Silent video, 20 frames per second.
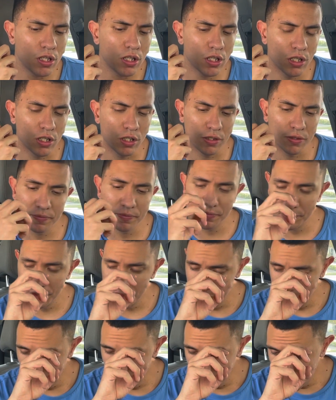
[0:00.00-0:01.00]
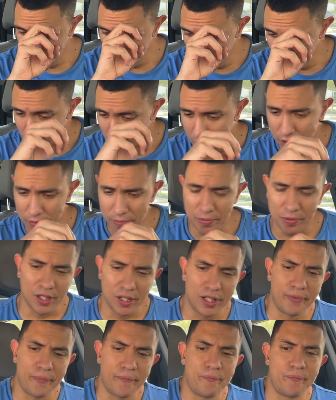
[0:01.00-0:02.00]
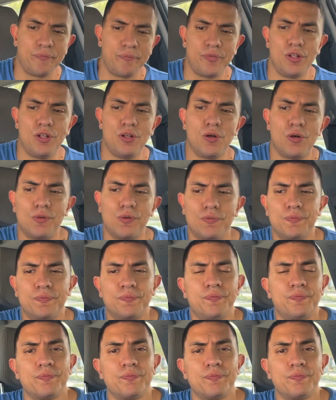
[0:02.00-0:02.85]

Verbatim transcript: Um, but you know